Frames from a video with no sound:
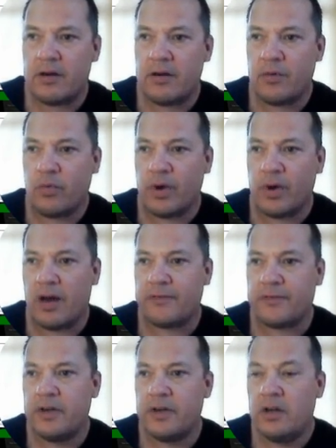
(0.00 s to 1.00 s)
we
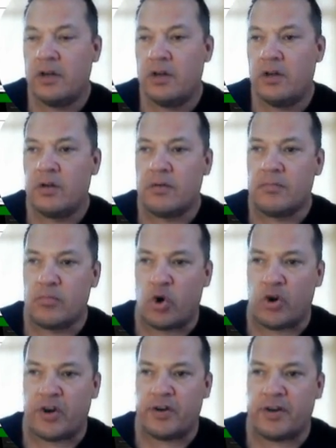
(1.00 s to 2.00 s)
have
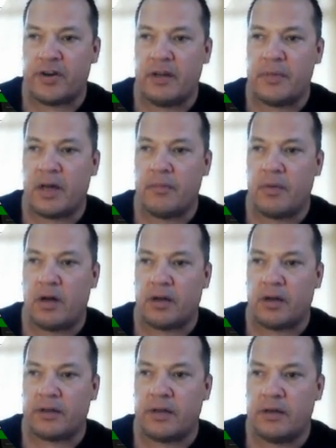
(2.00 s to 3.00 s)
modern email
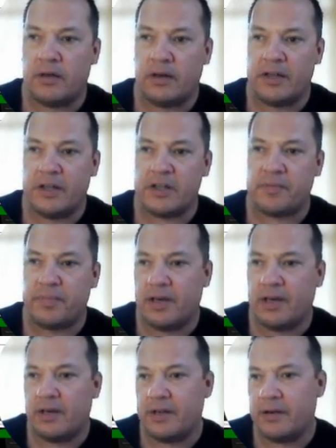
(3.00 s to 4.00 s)
marketing, list
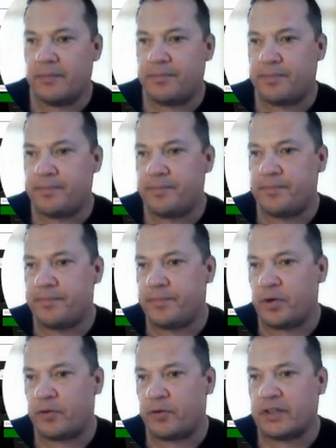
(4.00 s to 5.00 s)
building,
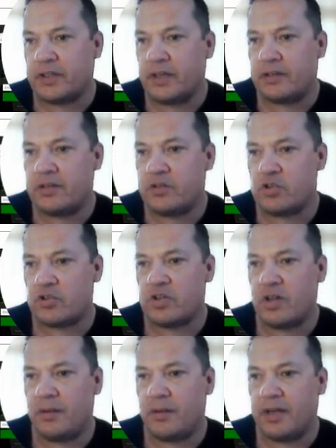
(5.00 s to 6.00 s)
profit kit,
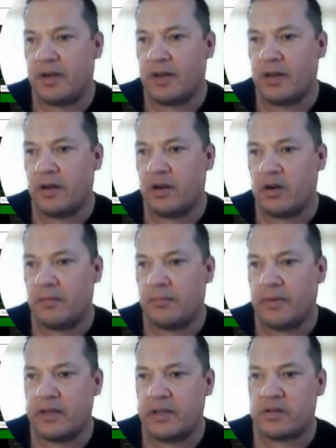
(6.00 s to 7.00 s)
social media income,
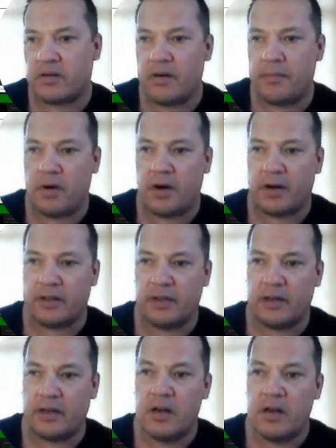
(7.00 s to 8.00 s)
Instagram
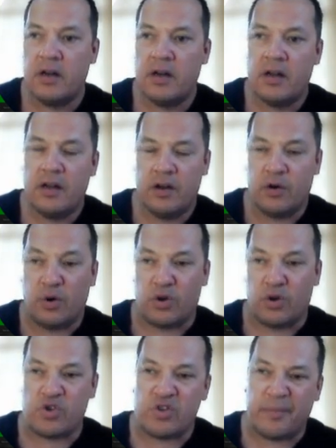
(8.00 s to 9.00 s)
marketing,
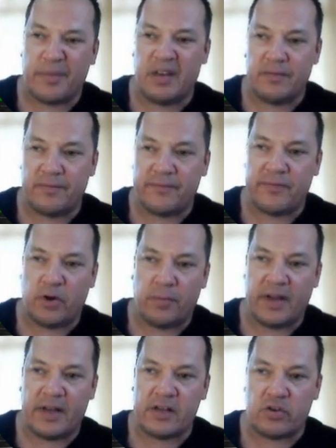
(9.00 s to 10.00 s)
also some
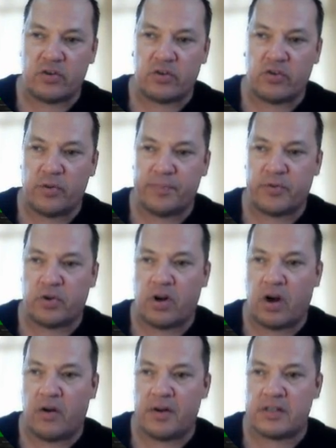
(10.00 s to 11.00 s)
information,
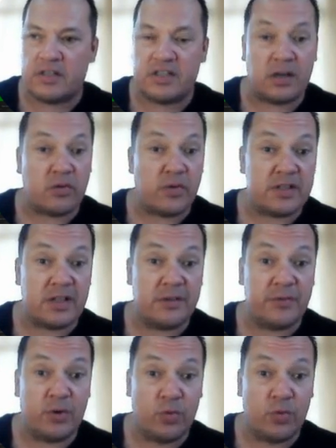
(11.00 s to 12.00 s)
cryptocurrency secrets
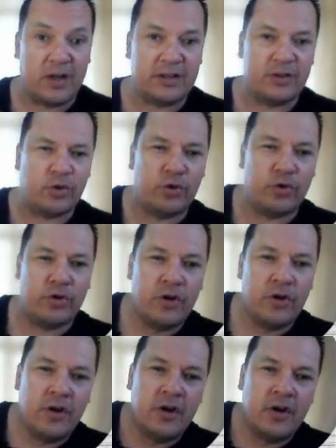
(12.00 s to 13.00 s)
if you want to
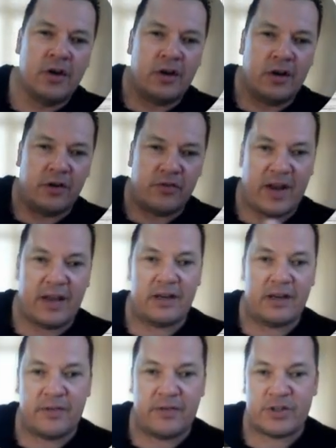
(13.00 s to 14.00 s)

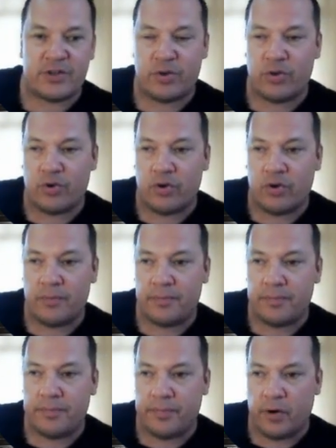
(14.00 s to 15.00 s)
reinvest your
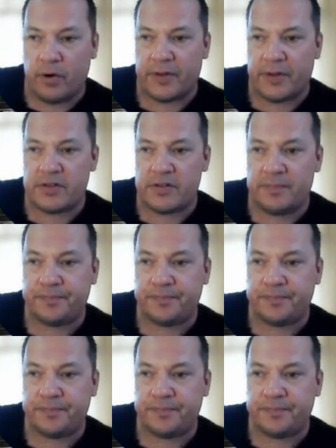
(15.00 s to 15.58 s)
profits.